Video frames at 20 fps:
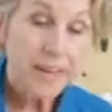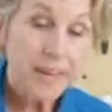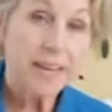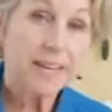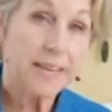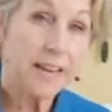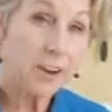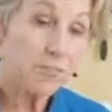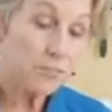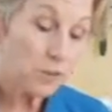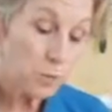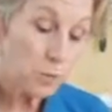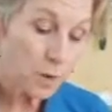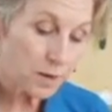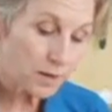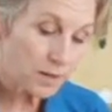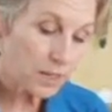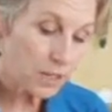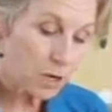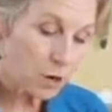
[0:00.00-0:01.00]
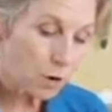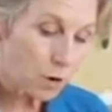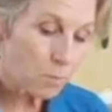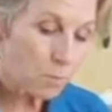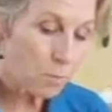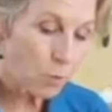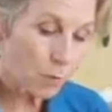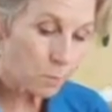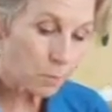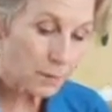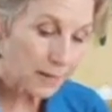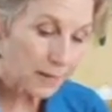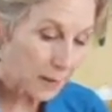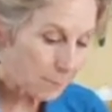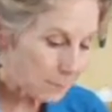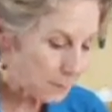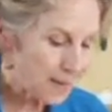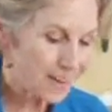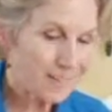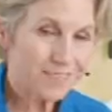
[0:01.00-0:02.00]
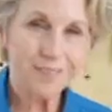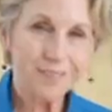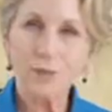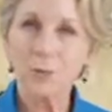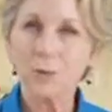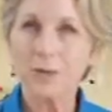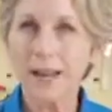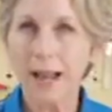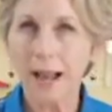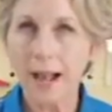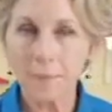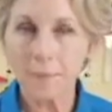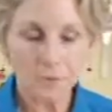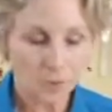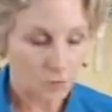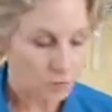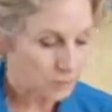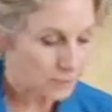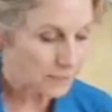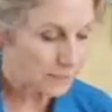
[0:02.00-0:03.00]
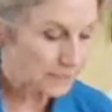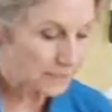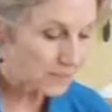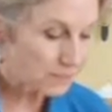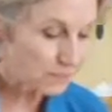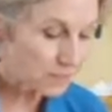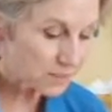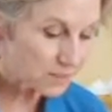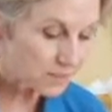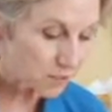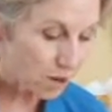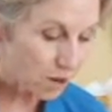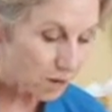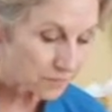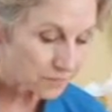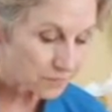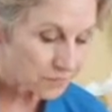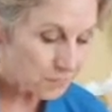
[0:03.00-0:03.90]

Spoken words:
Now, if you wanted to go more plant-based, you could absolutely leave this off.